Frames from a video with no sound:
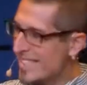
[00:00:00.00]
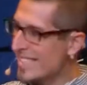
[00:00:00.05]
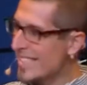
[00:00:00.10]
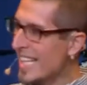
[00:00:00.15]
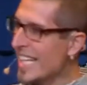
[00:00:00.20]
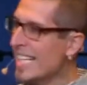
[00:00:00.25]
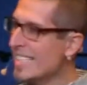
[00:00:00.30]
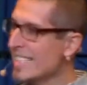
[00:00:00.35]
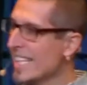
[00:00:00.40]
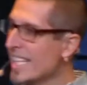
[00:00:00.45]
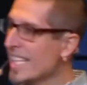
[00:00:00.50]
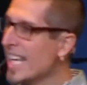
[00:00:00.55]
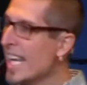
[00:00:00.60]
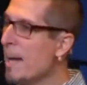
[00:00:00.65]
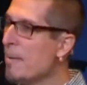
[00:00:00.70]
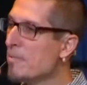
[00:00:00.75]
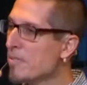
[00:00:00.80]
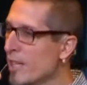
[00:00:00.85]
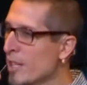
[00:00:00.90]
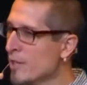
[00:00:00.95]
season
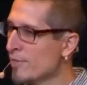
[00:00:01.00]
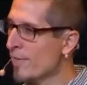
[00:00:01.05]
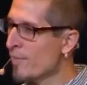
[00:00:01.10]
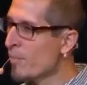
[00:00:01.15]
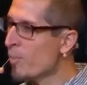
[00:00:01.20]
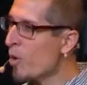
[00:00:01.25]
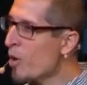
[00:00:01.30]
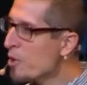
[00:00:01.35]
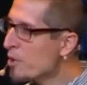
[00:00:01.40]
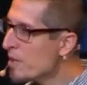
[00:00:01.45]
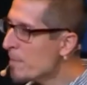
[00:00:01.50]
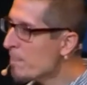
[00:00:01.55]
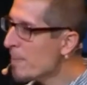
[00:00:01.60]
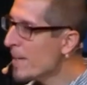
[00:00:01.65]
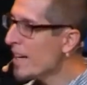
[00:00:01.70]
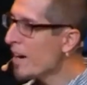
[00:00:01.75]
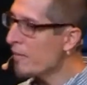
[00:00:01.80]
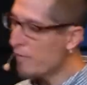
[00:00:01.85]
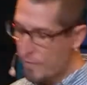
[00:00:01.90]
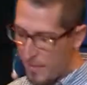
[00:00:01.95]
keeps us from
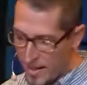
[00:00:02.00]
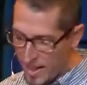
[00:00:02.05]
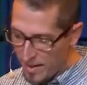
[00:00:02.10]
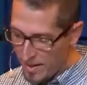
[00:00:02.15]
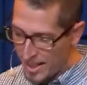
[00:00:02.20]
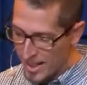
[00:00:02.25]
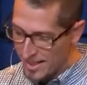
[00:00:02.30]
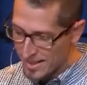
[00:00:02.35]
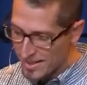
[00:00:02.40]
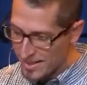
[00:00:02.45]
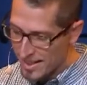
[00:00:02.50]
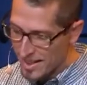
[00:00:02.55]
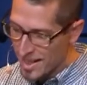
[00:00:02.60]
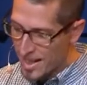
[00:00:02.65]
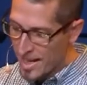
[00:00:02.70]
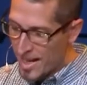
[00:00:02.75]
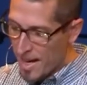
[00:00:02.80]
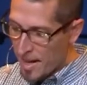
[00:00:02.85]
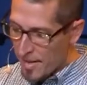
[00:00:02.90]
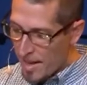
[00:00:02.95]
worshiping our feelings.
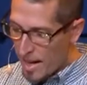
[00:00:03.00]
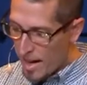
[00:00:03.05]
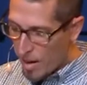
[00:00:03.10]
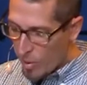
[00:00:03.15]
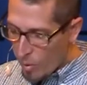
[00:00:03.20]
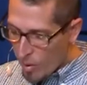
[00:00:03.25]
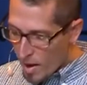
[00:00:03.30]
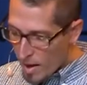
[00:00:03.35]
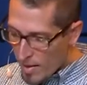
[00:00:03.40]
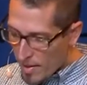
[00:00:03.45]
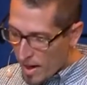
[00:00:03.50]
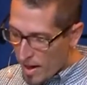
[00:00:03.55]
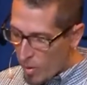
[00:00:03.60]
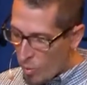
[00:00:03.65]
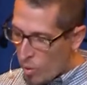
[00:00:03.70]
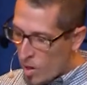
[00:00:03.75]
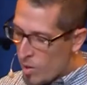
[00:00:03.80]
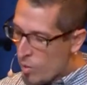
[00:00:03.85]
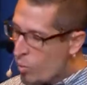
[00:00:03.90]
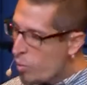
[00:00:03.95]
That
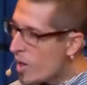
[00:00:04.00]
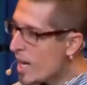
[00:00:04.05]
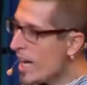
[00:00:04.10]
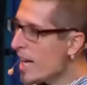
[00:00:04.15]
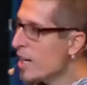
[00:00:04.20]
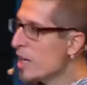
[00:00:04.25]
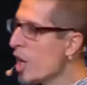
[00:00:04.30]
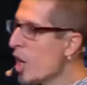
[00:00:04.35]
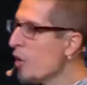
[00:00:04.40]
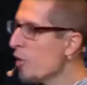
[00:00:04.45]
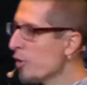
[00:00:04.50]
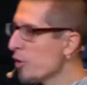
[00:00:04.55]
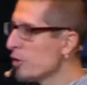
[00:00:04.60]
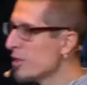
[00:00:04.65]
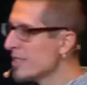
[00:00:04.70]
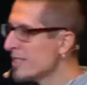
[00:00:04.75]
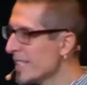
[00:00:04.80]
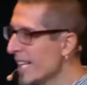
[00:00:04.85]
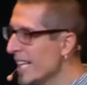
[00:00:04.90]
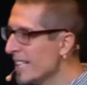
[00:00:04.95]
that when we go
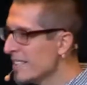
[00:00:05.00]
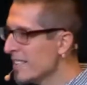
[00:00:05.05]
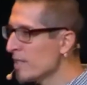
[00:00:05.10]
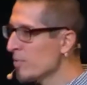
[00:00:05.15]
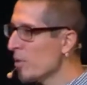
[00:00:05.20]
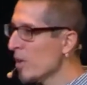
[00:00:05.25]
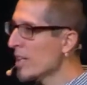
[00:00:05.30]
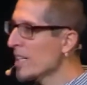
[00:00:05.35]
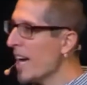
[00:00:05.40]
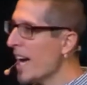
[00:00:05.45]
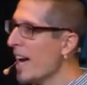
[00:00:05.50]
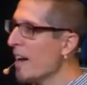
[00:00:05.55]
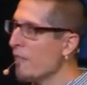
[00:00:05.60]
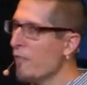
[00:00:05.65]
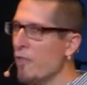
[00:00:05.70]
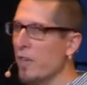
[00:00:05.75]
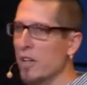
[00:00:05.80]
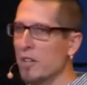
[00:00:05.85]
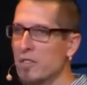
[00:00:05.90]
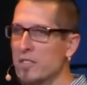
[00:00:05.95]
through seasons where God
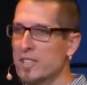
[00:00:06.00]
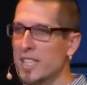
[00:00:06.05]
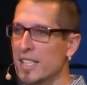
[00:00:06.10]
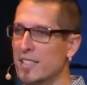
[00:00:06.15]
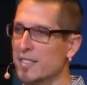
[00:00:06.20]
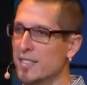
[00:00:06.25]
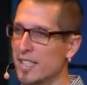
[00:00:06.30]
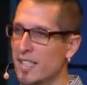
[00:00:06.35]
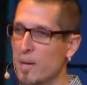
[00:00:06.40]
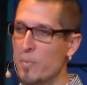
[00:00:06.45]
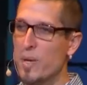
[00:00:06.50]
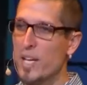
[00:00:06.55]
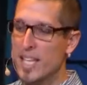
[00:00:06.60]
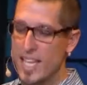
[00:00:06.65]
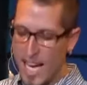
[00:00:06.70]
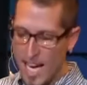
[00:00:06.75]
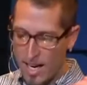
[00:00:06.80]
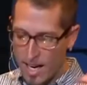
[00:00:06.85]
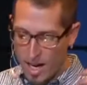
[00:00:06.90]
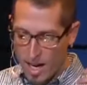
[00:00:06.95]
feels distant and we
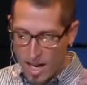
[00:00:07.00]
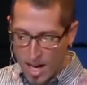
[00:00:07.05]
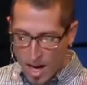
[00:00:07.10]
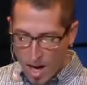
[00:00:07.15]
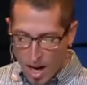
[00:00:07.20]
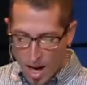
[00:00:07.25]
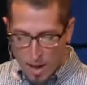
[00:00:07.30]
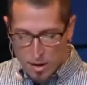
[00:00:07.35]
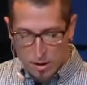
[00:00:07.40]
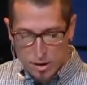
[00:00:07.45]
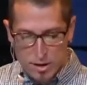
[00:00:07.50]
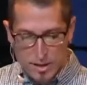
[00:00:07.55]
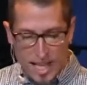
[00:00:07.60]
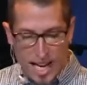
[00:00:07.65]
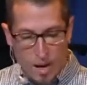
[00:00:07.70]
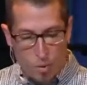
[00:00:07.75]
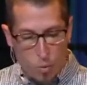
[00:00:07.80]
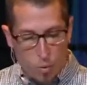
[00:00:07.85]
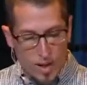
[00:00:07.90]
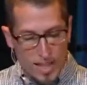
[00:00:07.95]
can't
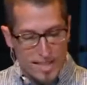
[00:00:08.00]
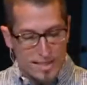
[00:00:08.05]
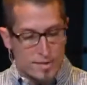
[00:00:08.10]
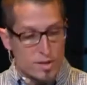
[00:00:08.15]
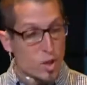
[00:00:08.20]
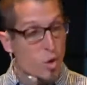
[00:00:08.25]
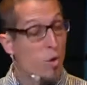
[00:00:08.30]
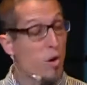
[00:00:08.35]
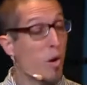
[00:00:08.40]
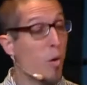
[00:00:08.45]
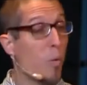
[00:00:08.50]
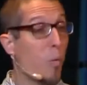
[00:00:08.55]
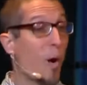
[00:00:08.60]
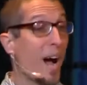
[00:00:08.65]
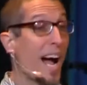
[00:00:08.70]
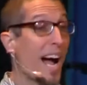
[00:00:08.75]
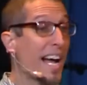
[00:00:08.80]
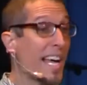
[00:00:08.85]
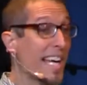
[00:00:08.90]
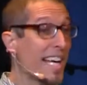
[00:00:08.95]
understand what He's doing or
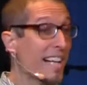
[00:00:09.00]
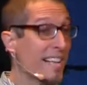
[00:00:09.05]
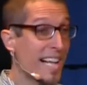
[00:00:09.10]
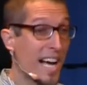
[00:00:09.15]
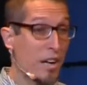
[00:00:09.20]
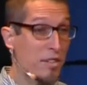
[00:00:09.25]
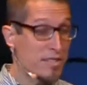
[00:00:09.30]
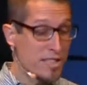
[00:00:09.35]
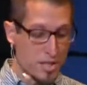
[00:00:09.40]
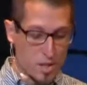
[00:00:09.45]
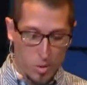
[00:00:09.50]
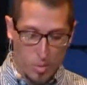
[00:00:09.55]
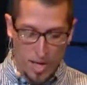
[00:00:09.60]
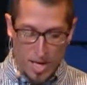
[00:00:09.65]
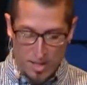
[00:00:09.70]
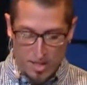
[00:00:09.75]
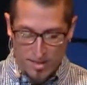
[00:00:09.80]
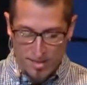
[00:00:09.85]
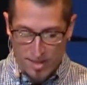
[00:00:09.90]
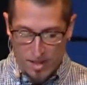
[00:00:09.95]
why He allows
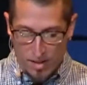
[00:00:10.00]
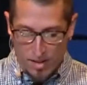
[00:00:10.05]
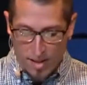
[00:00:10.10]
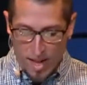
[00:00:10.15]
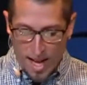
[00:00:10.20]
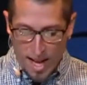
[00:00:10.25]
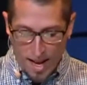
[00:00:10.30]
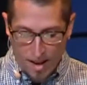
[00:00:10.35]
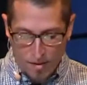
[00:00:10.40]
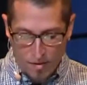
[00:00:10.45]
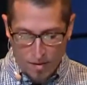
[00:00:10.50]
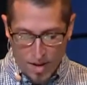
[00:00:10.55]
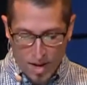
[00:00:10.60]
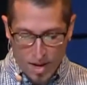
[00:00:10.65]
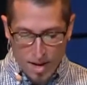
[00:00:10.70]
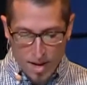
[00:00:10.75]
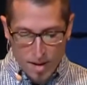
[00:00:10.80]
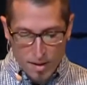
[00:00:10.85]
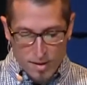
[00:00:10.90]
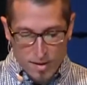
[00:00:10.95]
situations in our
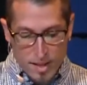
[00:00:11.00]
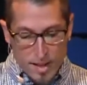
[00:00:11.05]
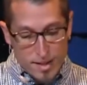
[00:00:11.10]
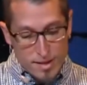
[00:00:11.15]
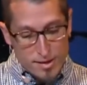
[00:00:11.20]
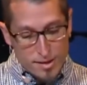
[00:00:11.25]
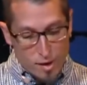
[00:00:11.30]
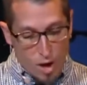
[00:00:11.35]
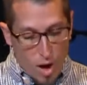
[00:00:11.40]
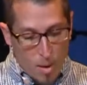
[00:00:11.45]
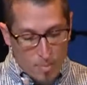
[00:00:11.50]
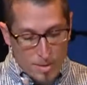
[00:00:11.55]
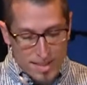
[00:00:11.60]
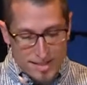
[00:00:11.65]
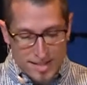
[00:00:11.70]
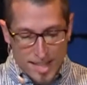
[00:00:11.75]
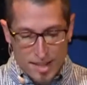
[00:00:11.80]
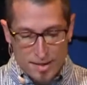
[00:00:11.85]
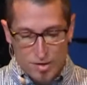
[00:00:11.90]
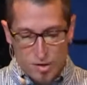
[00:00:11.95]
life, the
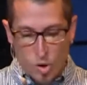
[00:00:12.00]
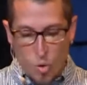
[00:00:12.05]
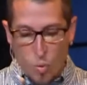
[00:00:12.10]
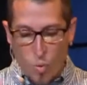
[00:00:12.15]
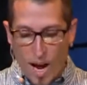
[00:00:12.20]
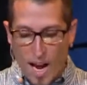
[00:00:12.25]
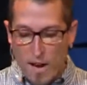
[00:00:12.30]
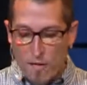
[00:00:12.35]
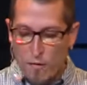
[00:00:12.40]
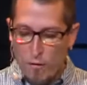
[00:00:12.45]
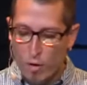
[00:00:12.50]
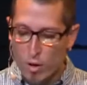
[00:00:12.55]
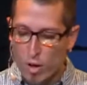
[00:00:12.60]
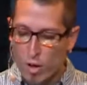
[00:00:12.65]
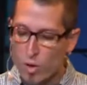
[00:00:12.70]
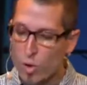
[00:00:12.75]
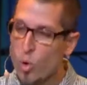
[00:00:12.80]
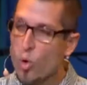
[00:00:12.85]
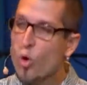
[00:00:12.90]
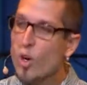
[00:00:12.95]
psalmist says to wait for
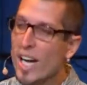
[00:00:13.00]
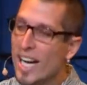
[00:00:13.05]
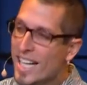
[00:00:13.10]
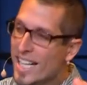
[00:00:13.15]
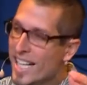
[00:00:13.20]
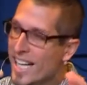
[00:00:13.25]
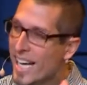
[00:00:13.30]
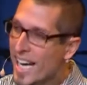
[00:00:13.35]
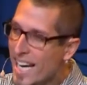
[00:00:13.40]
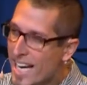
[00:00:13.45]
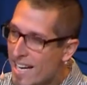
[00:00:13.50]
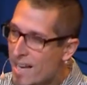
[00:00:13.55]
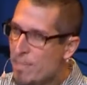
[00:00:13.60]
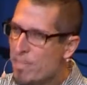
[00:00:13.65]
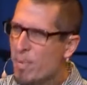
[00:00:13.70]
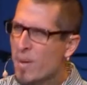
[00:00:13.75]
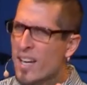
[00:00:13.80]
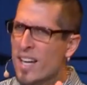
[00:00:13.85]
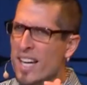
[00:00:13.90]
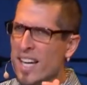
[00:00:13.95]
the Lord and
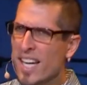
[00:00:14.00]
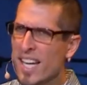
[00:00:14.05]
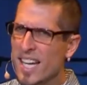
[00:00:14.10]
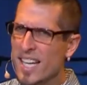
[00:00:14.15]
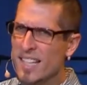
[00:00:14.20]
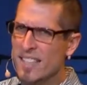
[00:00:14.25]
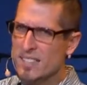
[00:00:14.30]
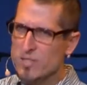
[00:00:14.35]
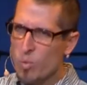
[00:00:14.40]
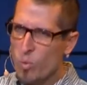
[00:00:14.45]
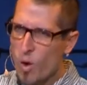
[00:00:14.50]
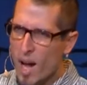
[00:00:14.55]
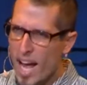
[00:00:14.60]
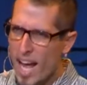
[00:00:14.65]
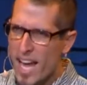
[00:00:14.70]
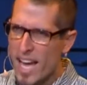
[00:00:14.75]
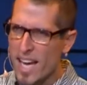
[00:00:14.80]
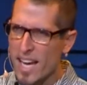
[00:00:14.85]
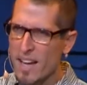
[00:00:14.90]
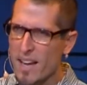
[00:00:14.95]
keep His
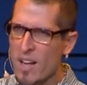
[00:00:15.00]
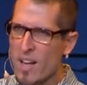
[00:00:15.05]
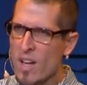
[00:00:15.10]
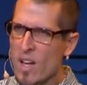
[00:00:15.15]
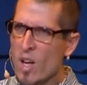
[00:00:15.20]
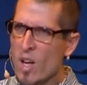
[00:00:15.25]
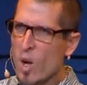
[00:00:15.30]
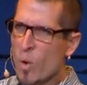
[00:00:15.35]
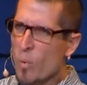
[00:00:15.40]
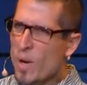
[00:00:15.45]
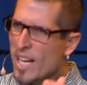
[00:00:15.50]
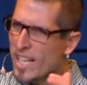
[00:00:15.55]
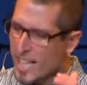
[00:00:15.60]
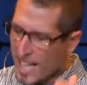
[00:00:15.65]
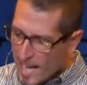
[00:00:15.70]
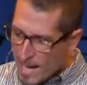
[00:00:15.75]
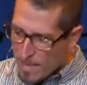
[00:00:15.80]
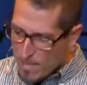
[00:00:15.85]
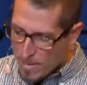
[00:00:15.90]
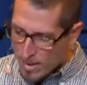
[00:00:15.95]
way. We
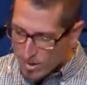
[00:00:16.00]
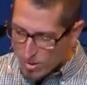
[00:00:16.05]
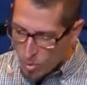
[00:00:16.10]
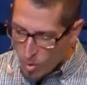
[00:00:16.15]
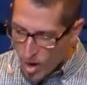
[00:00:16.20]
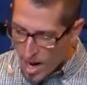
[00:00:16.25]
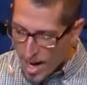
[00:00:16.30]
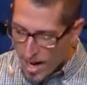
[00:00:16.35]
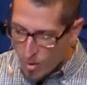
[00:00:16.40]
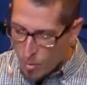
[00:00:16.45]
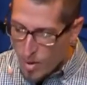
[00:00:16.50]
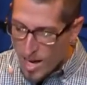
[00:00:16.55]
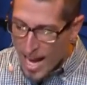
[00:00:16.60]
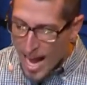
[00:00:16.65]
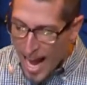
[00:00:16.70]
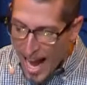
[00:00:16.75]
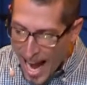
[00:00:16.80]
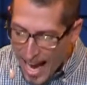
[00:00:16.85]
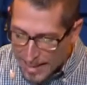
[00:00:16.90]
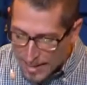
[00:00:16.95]
keep His way. We
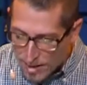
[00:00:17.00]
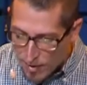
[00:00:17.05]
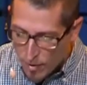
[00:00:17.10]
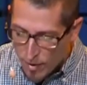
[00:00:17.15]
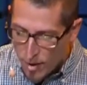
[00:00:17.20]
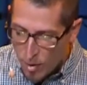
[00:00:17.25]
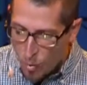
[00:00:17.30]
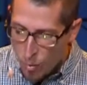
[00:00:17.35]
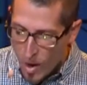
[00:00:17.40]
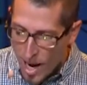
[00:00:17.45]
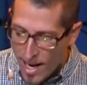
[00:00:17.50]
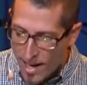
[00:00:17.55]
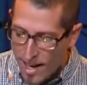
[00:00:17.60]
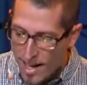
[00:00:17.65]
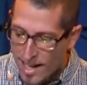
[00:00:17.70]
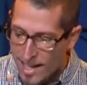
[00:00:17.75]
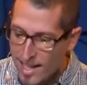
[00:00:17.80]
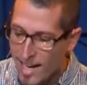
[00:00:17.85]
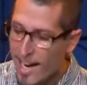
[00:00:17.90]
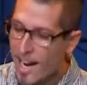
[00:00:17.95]
actively wait
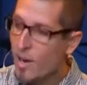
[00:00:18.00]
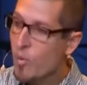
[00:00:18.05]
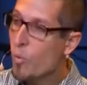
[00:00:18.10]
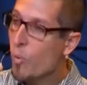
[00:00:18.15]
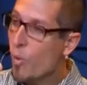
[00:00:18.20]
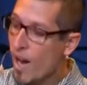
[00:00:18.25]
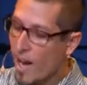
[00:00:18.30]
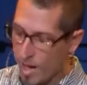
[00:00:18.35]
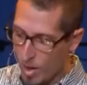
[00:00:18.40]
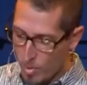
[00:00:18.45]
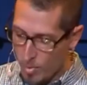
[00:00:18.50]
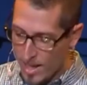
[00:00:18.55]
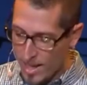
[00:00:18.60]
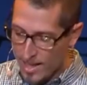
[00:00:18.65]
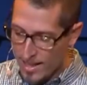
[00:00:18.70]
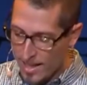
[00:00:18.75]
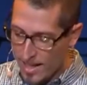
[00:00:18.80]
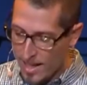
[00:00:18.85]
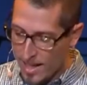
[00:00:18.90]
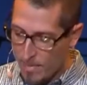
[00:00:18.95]
on God while we
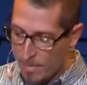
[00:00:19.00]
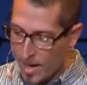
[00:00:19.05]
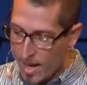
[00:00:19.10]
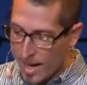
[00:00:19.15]
keep